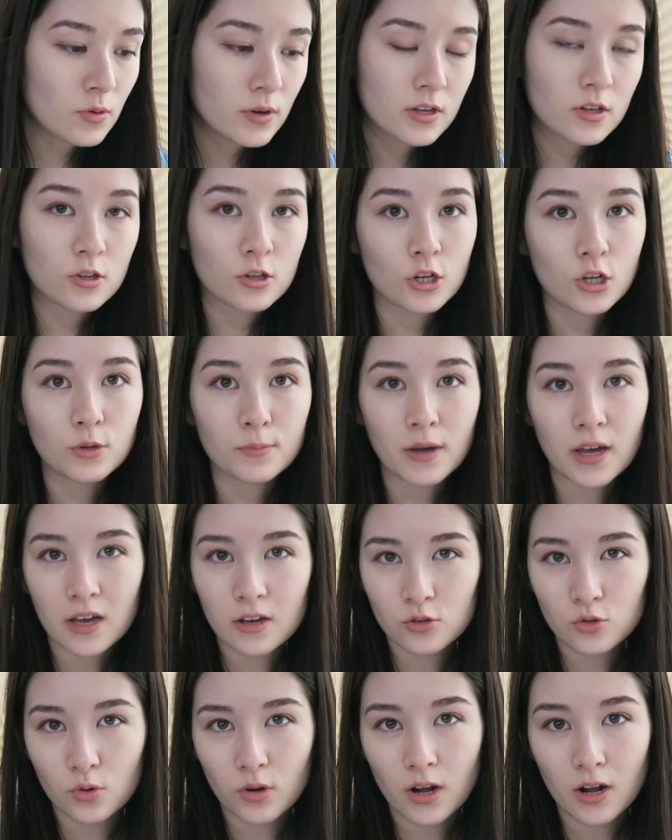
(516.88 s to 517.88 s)
I don't
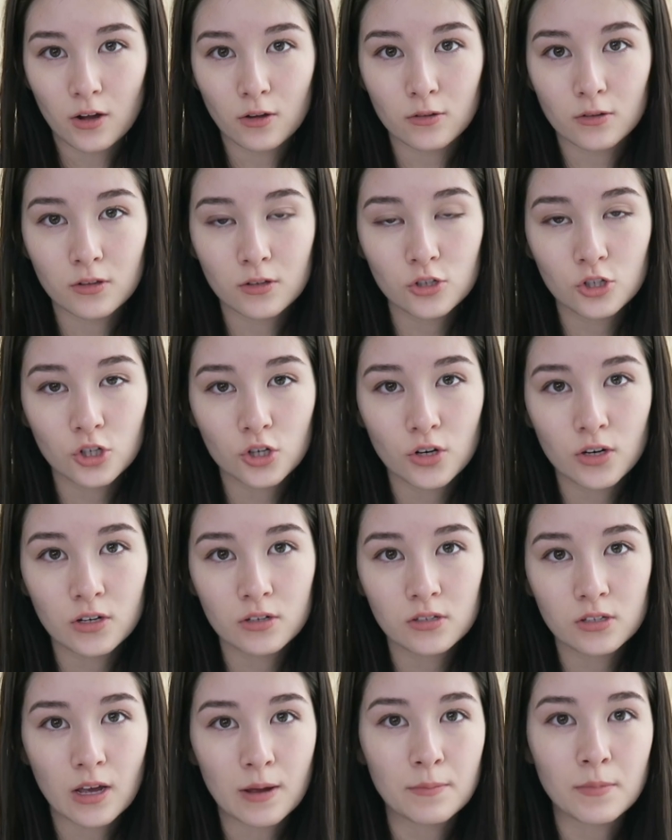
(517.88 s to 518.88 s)
include my actual health
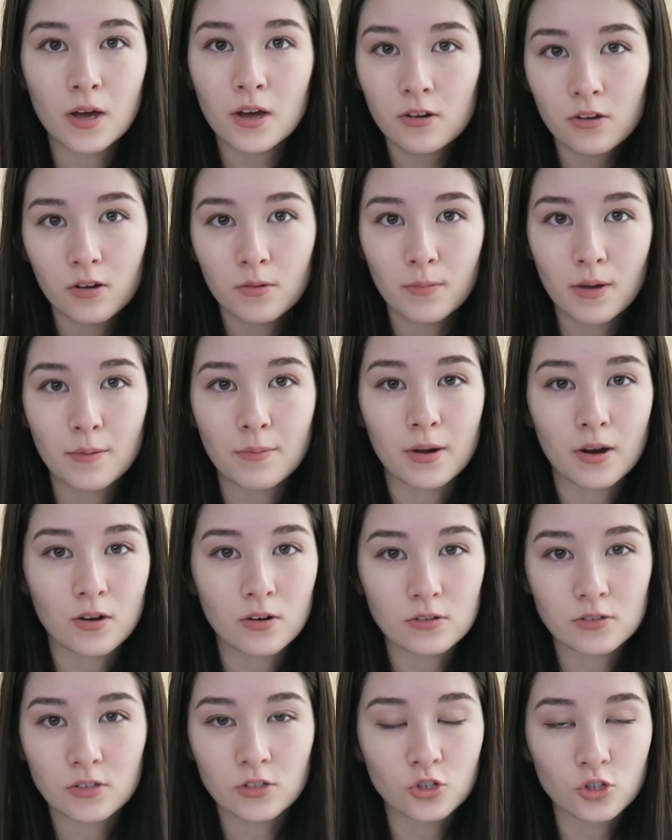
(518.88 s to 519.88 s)
insurance. I'm not on
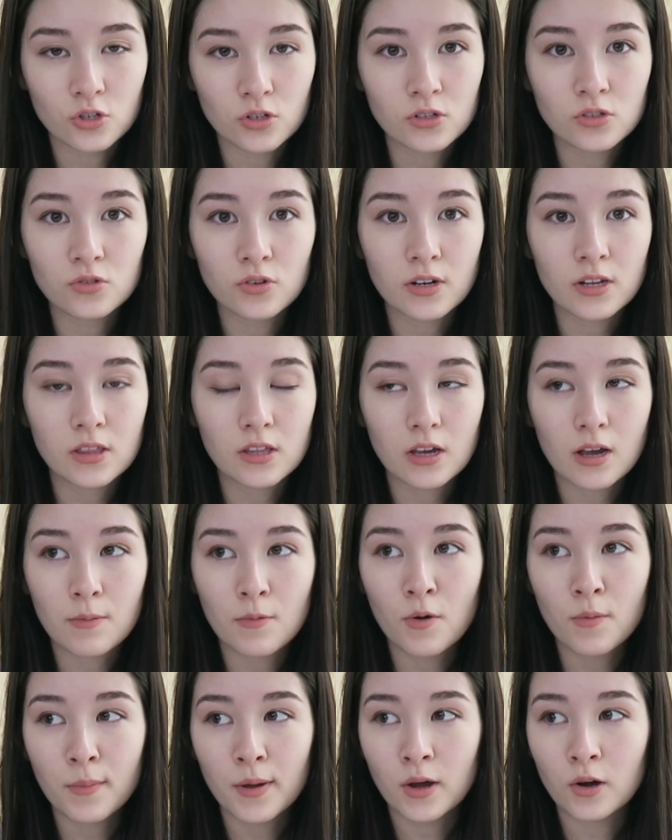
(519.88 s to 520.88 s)
my parents' insurance or
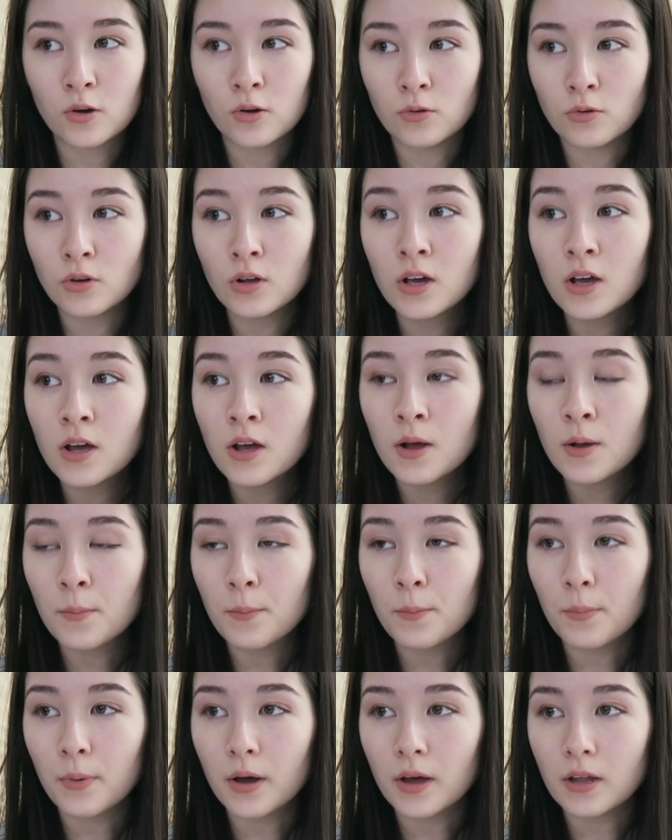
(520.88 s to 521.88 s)
anything. I'm on my own,
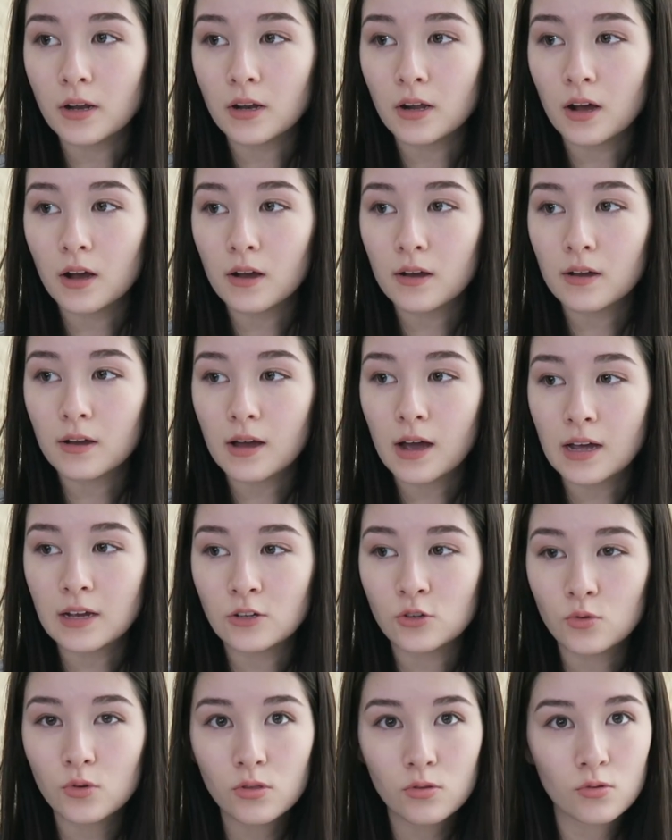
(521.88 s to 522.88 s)
but
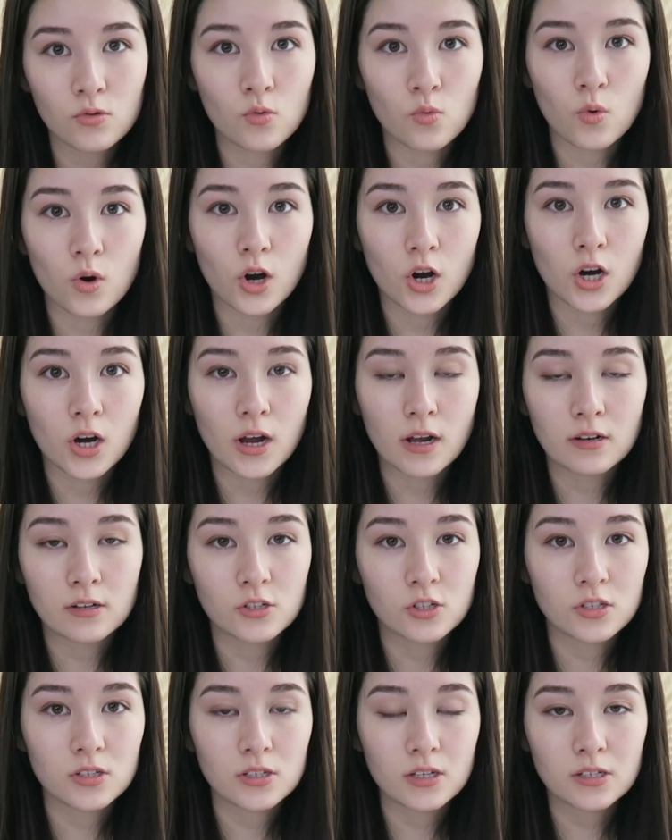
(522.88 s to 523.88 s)
I do it through
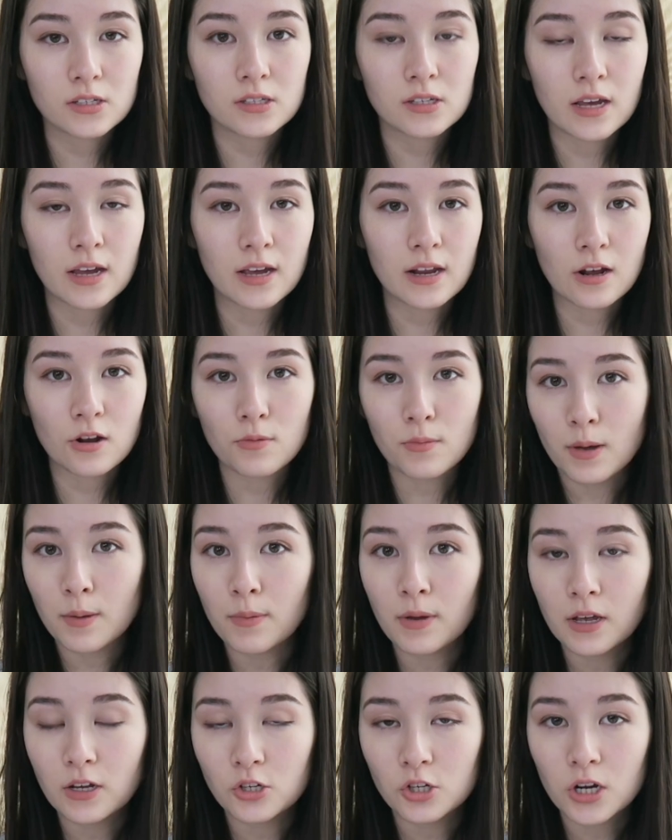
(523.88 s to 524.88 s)
work and it just gets taken
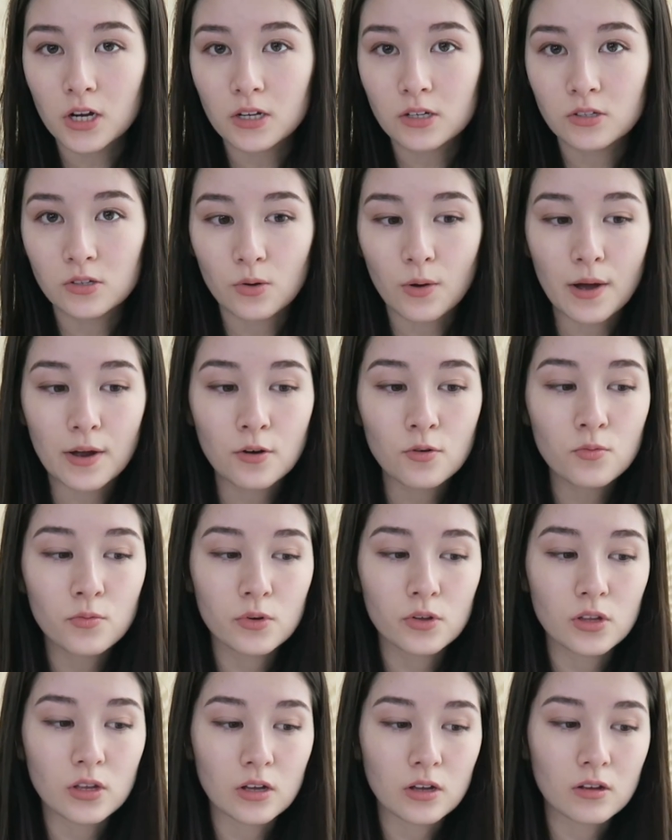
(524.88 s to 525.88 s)
out of my paycheck, so
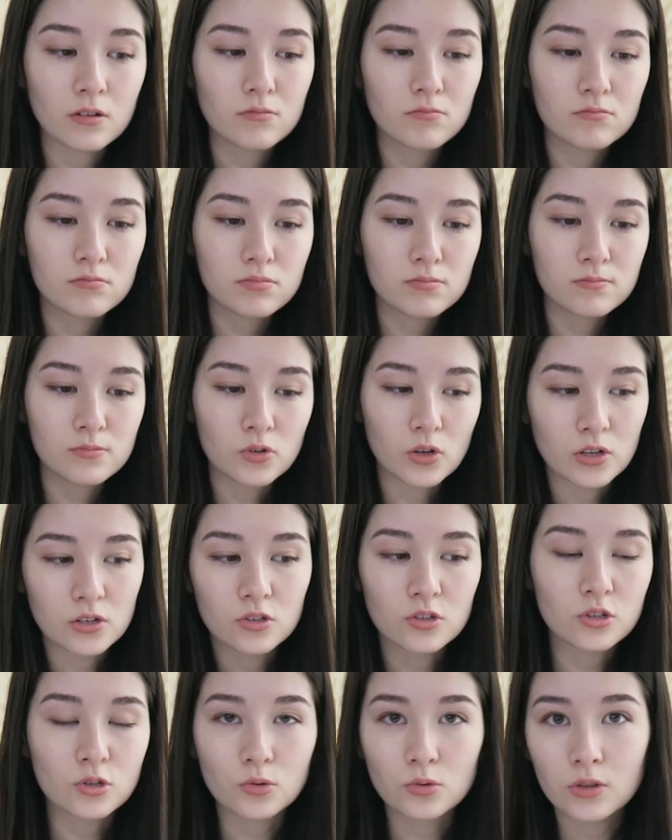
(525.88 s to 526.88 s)
I don't really
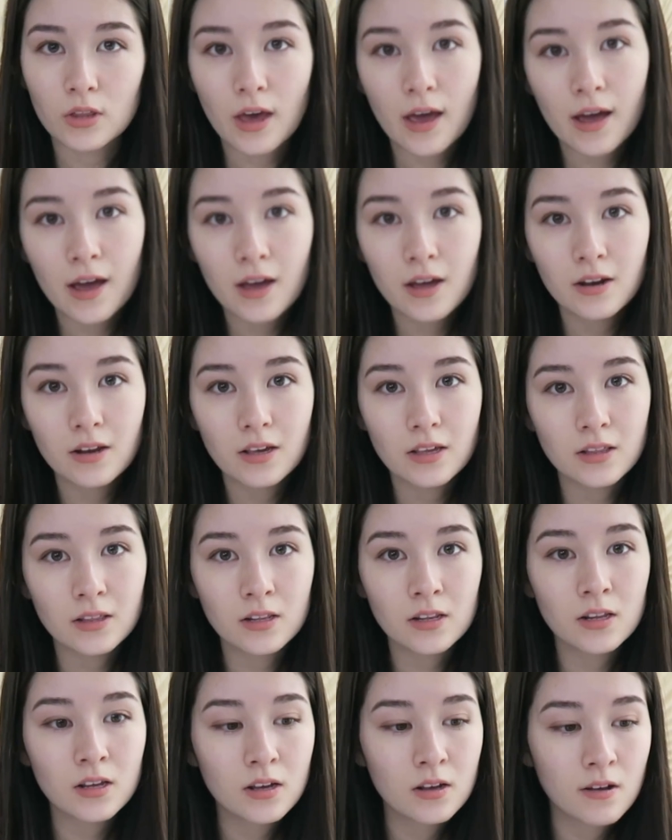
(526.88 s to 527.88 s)
include
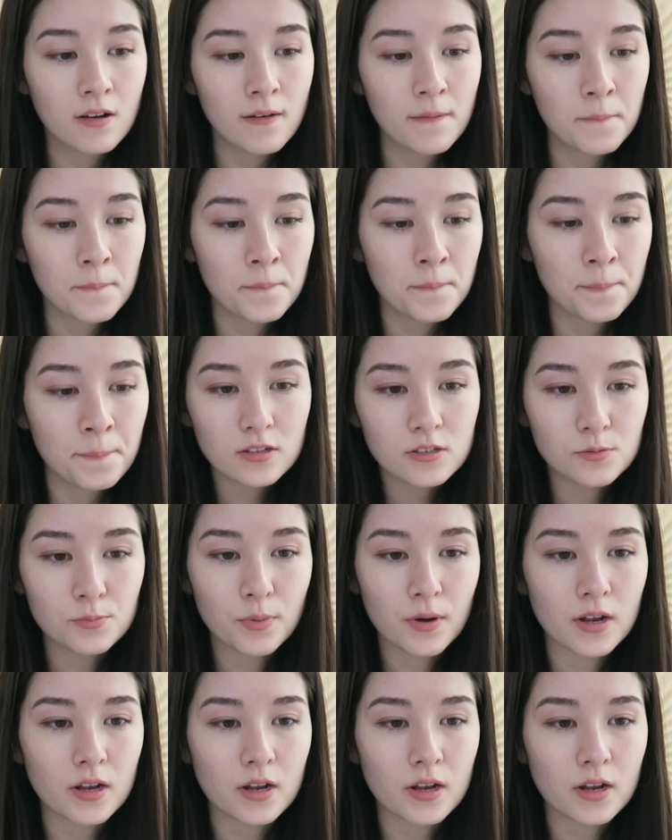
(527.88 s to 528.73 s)
that in these.